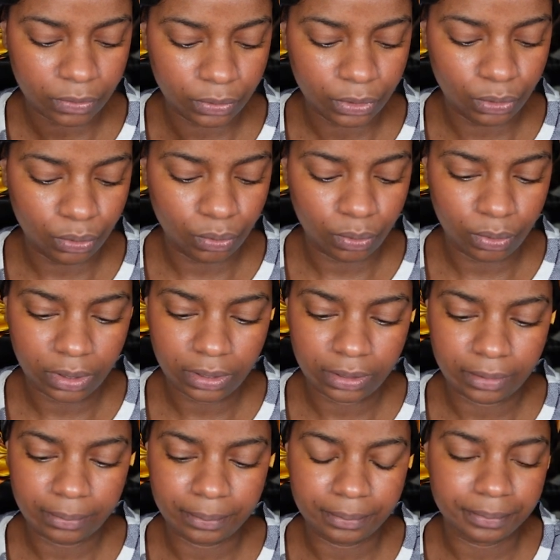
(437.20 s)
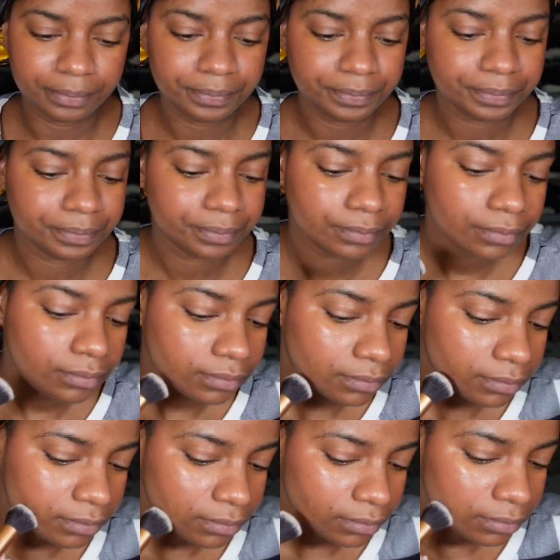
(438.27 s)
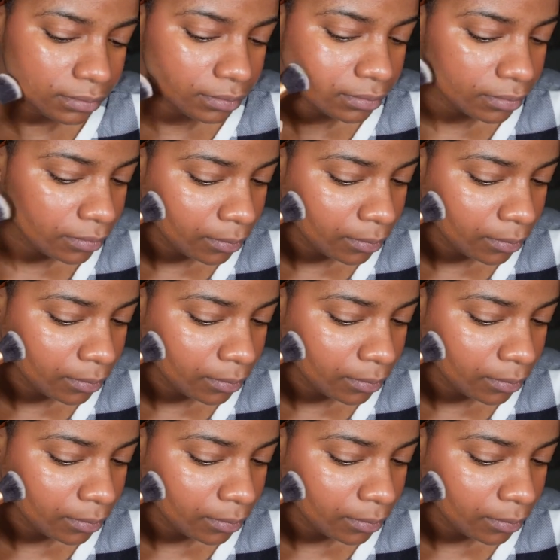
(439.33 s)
thing. So I was, most of my